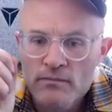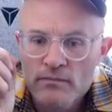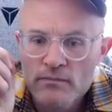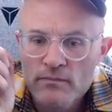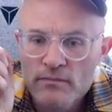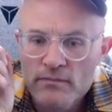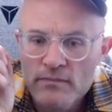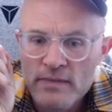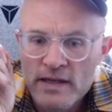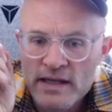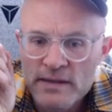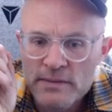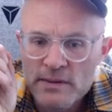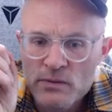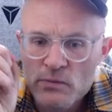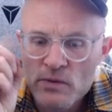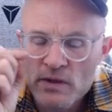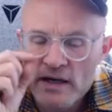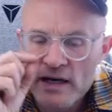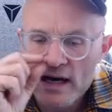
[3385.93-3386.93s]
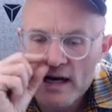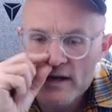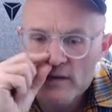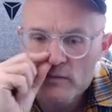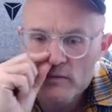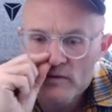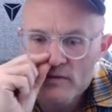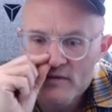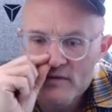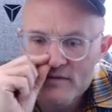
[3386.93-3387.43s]
Maybe what I
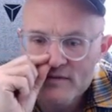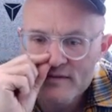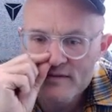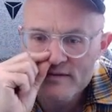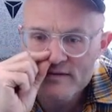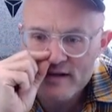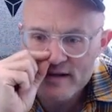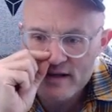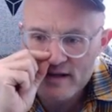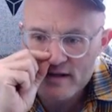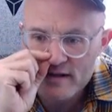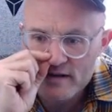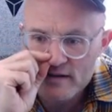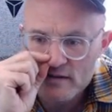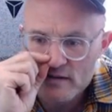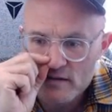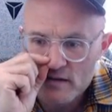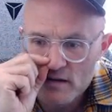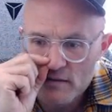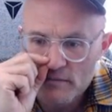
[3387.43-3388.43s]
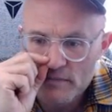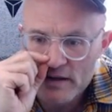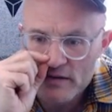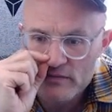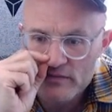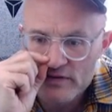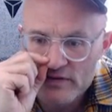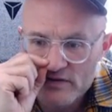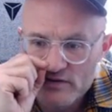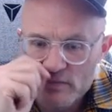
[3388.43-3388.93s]
would say about
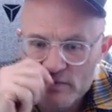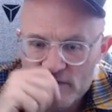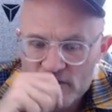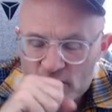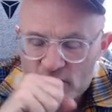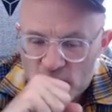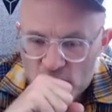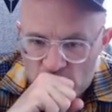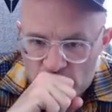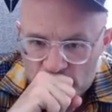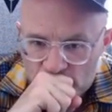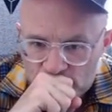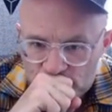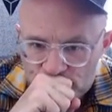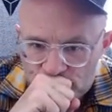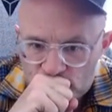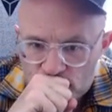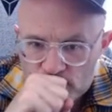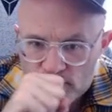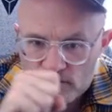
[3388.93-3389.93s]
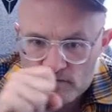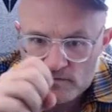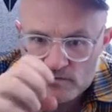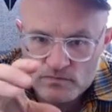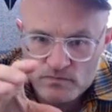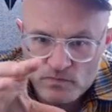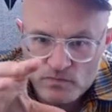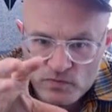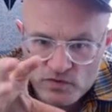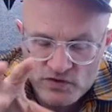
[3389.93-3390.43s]
this position,
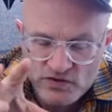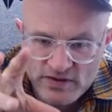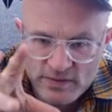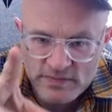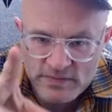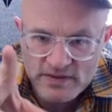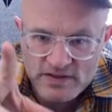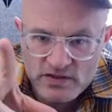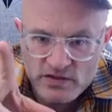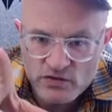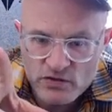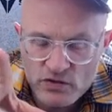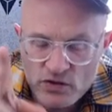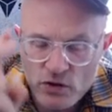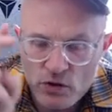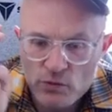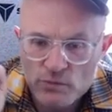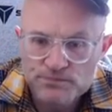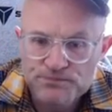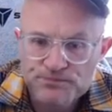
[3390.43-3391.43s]
which is something to note.